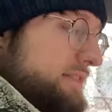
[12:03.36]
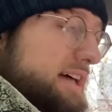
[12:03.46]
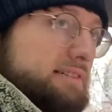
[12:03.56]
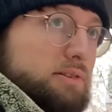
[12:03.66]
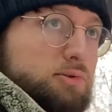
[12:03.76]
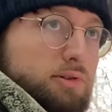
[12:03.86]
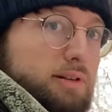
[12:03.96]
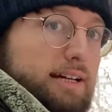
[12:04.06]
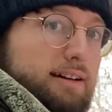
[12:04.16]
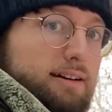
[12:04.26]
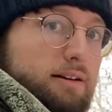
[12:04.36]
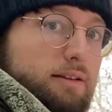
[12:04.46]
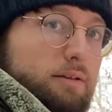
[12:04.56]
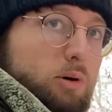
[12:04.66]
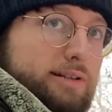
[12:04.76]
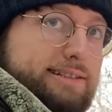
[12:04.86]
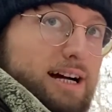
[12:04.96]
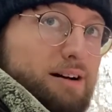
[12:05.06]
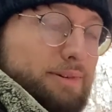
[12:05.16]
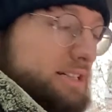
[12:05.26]
that's usually the most
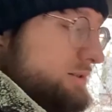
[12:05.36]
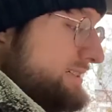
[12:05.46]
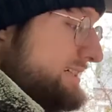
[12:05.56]
common use